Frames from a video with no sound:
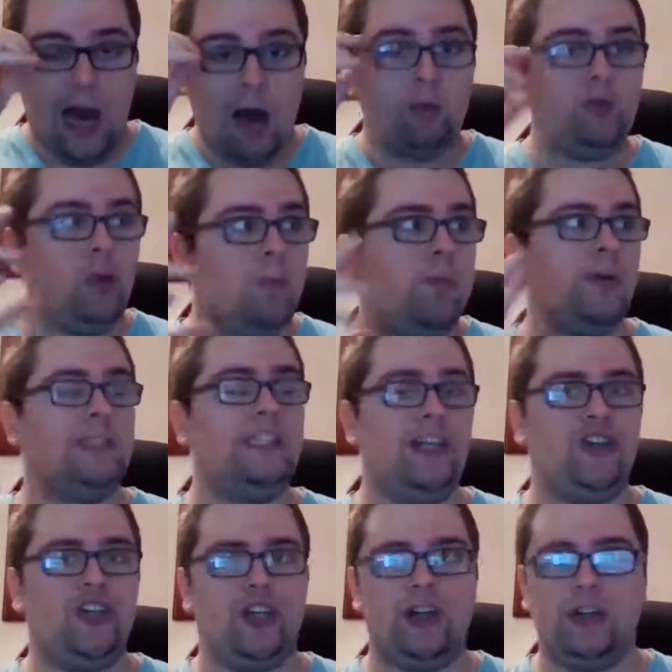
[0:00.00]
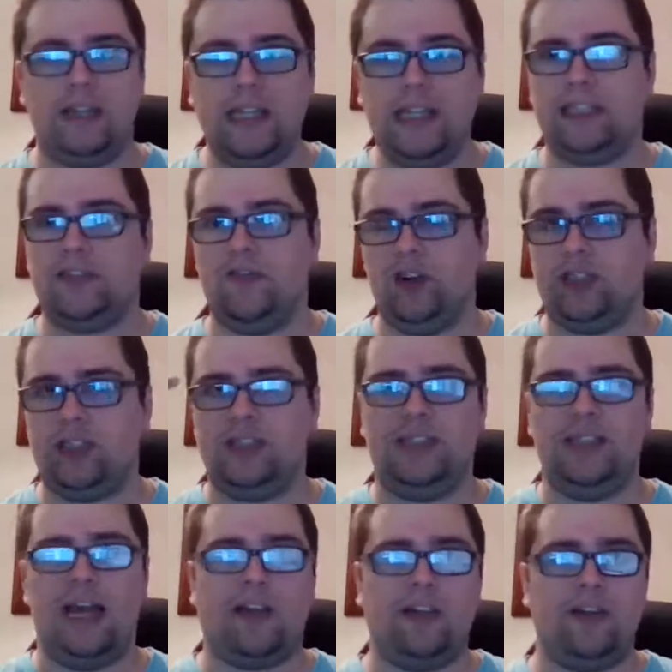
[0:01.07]
how to position this
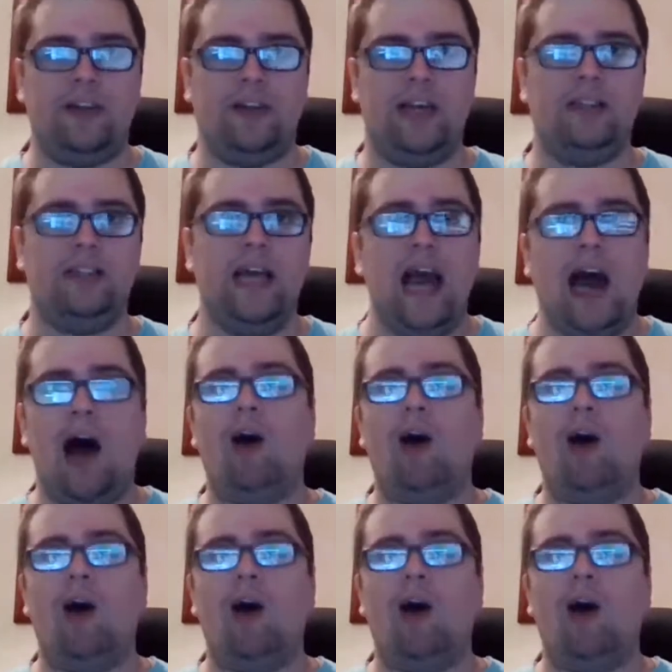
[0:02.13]
versus the other things.